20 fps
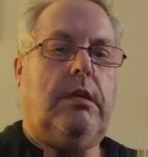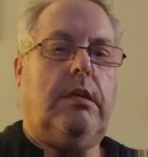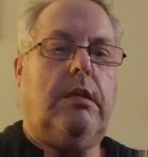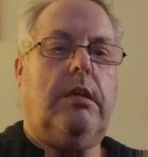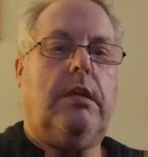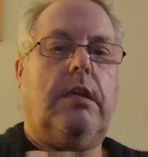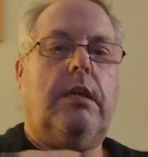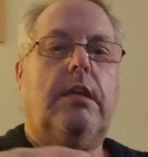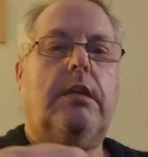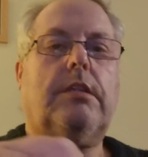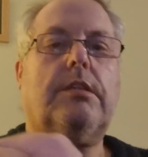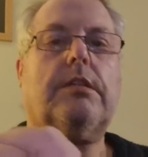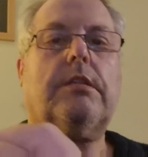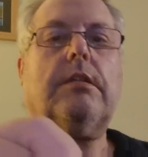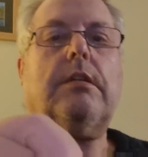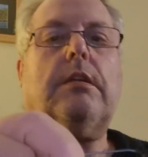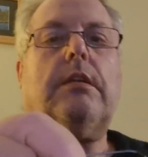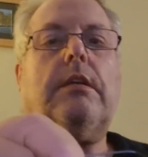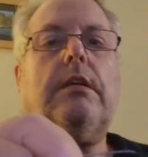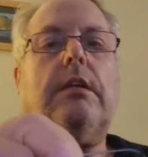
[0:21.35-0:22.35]
is
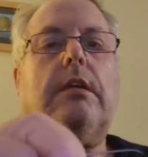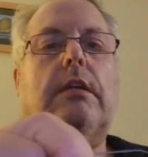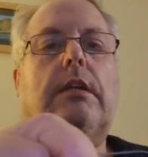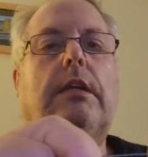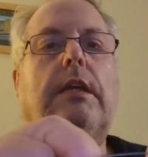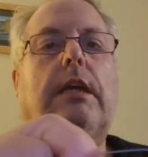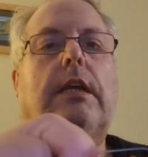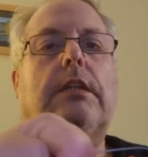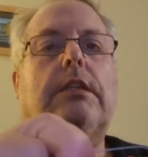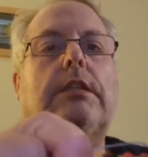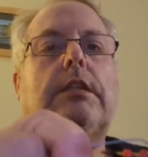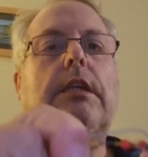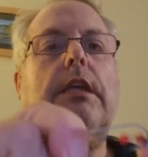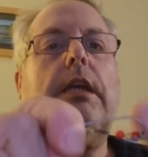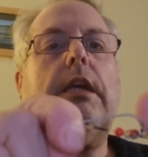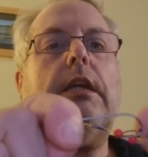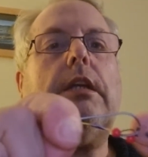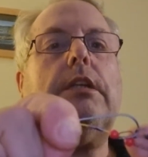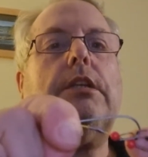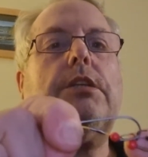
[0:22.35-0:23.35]
a
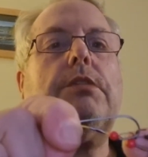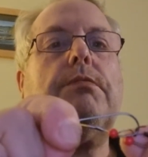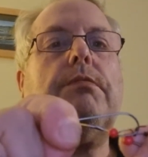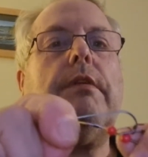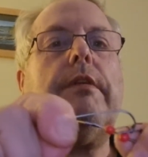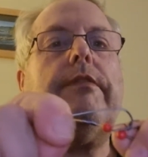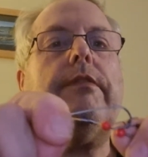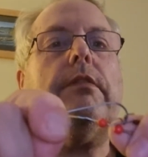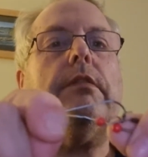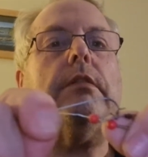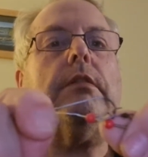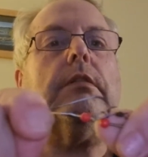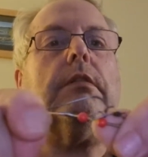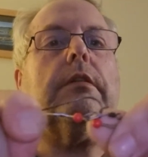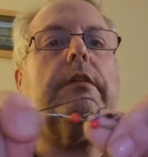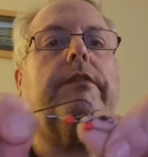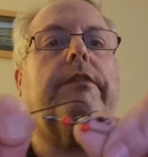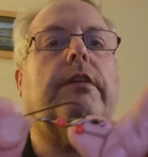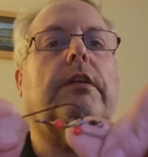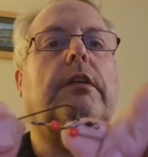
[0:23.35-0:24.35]
Cascade Swivel,
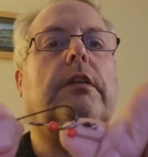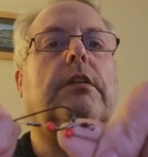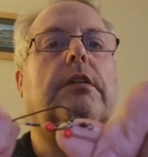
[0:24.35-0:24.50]
if you can